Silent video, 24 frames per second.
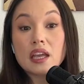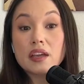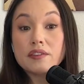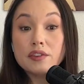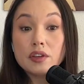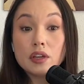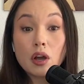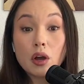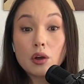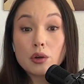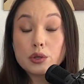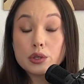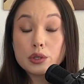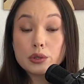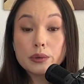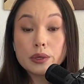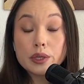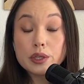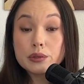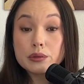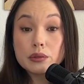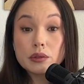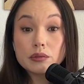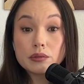If you gonna do
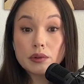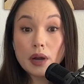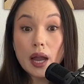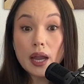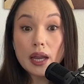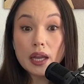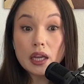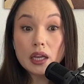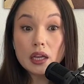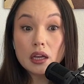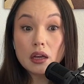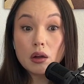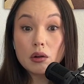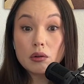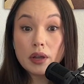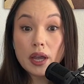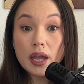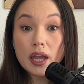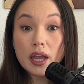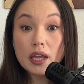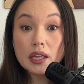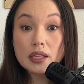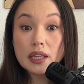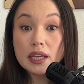yes. it, do it right,
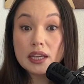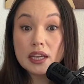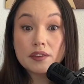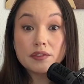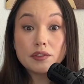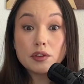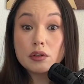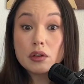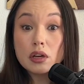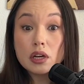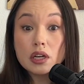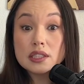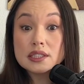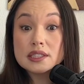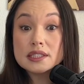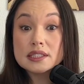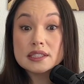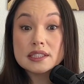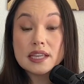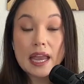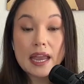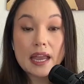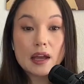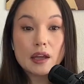okay? Like if you're Girl,
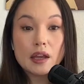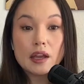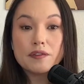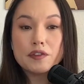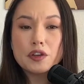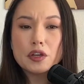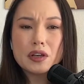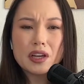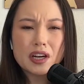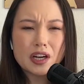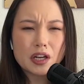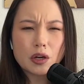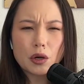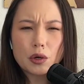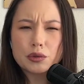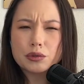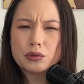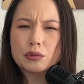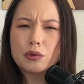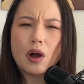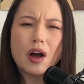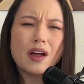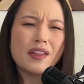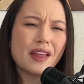gonna scan, if you're gonna go
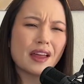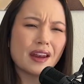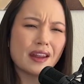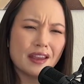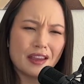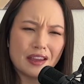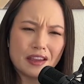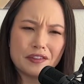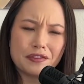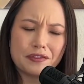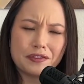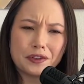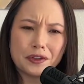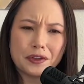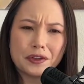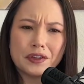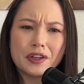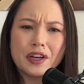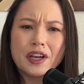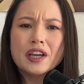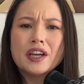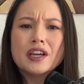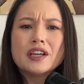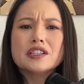through all that
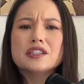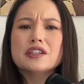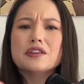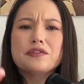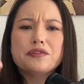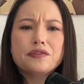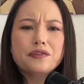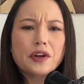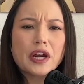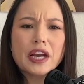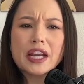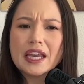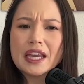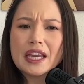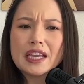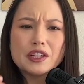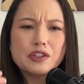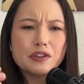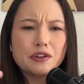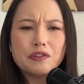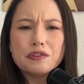effort to freaking do